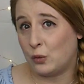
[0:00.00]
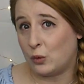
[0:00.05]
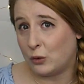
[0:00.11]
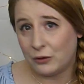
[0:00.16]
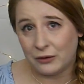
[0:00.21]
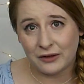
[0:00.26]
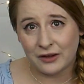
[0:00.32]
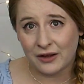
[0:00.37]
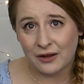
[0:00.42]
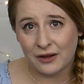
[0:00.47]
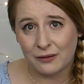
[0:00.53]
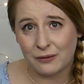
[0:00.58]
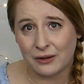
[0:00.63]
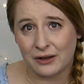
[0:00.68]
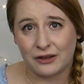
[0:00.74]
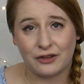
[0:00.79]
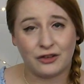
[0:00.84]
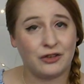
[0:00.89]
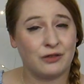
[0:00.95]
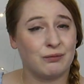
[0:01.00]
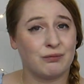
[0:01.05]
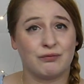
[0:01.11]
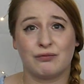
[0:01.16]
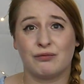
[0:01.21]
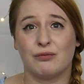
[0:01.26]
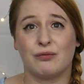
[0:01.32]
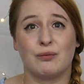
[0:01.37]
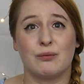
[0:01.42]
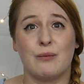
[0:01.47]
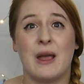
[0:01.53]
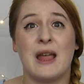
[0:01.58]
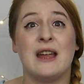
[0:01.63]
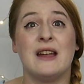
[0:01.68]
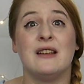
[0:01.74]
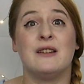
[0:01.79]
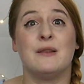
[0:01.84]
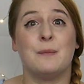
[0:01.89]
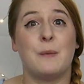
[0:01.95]
water, which
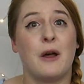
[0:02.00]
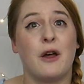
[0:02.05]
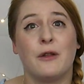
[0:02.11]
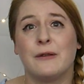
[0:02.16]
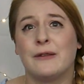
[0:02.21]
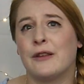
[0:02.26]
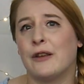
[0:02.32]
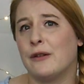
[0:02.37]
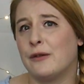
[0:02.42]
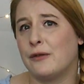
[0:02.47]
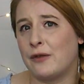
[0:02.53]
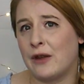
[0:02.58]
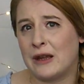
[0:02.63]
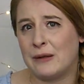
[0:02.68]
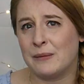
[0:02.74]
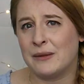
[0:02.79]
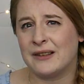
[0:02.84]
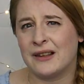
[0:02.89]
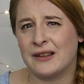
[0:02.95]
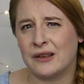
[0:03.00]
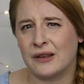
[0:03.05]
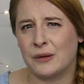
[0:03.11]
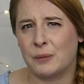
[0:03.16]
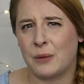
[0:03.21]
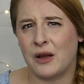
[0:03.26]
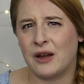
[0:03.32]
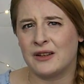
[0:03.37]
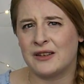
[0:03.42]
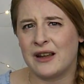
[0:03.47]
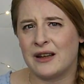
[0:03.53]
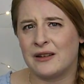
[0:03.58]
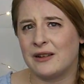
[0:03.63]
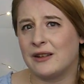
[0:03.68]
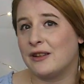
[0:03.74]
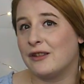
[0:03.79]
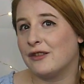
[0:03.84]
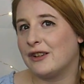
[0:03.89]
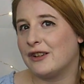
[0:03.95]
made Bath so famous as a spa town
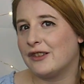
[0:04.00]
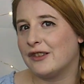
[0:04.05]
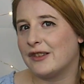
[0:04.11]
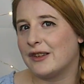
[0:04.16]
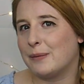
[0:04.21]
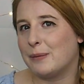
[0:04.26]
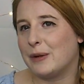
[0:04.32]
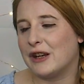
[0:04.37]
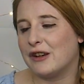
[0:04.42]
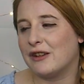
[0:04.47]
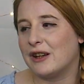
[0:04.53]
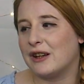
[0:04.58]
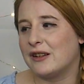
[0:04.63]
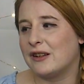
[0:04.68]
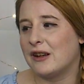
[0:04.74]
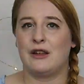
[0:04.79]
in the Regency period.